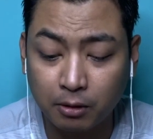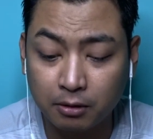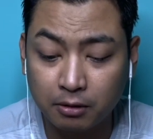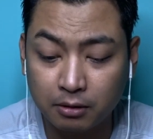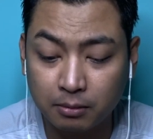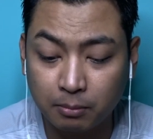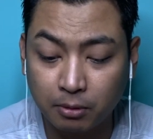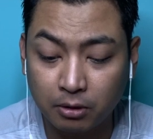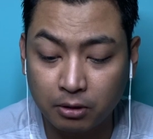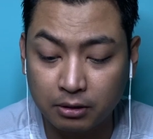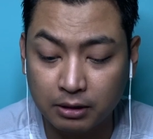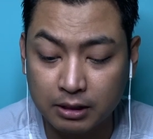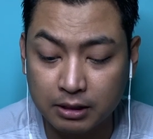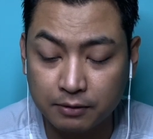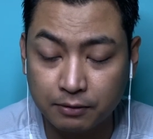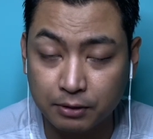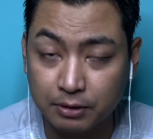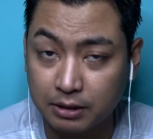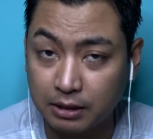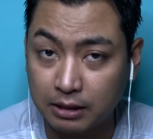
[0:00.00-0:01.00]
Bolognese
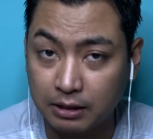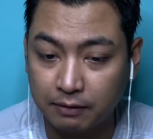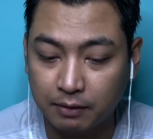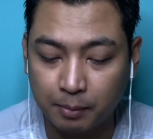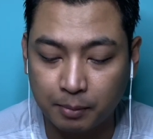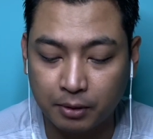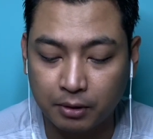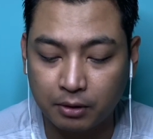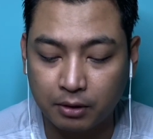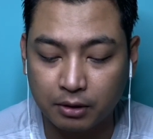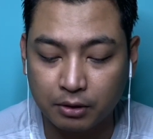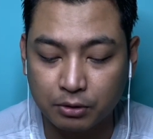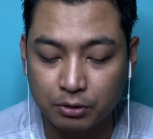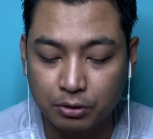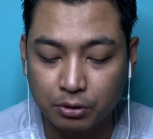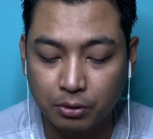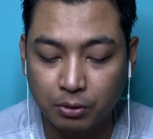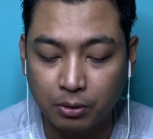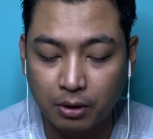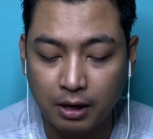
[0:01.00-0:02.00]
Fusilli if I'm not wrong.
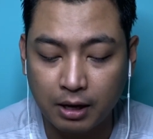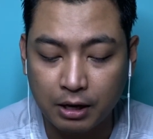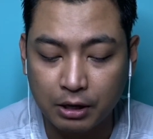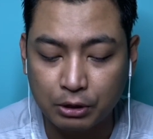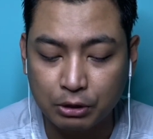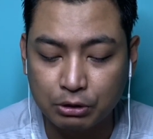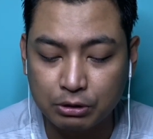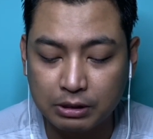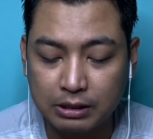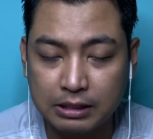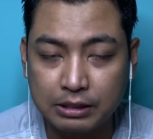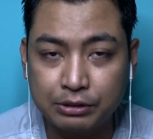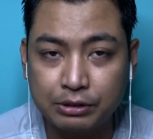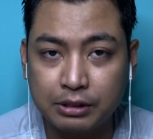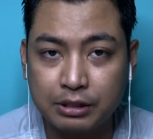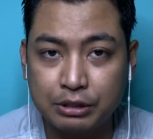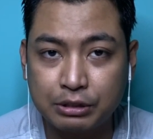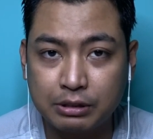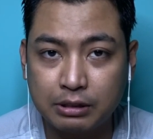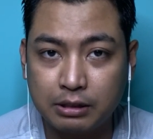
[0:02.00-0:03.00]
So usually and
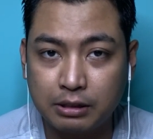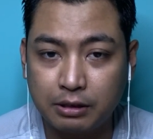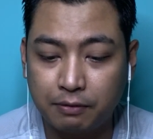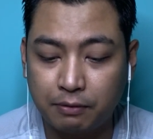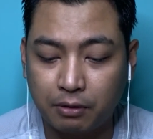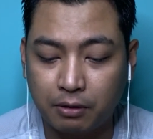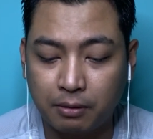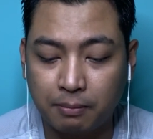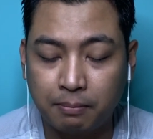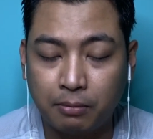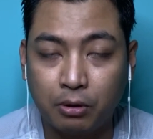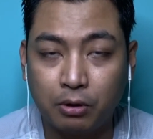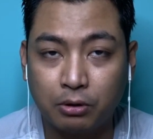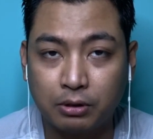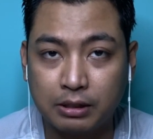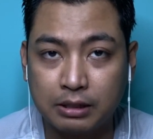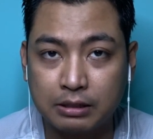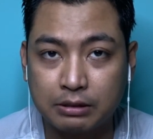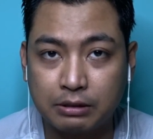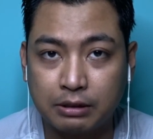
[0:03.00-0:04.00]
traditionally for
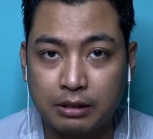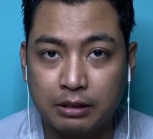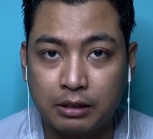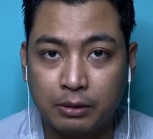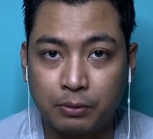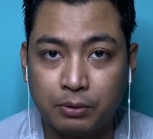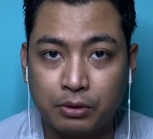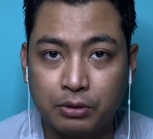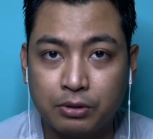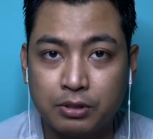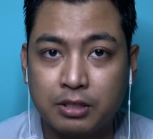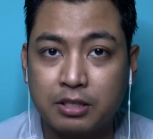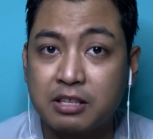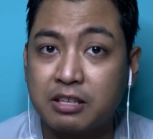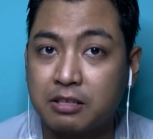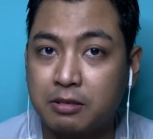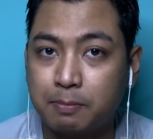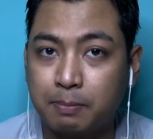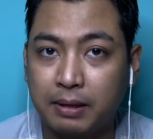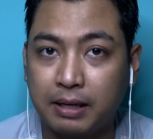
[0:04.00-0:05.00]
Bolognese, right, they will use
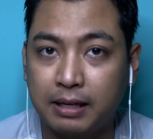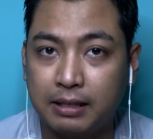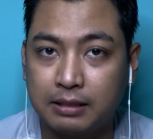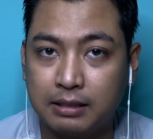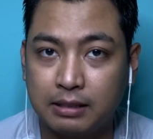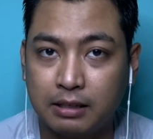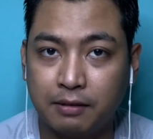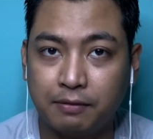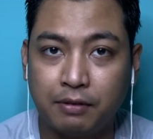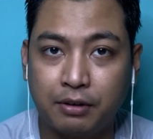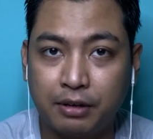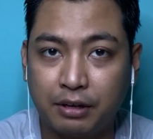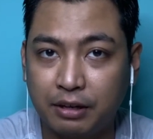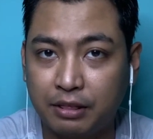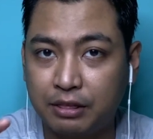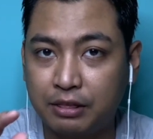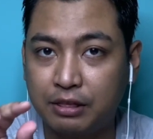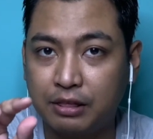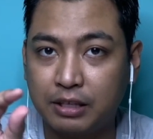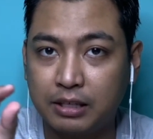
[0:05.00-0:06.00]
spaghetti, a very
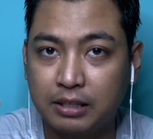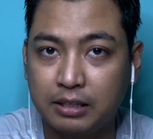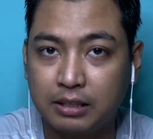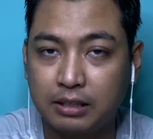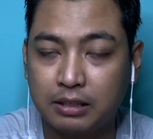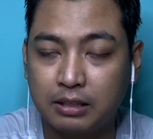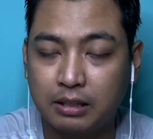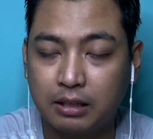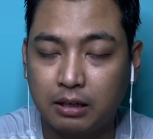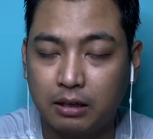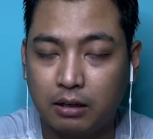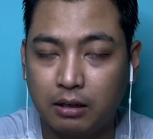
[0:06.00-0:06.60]
thin,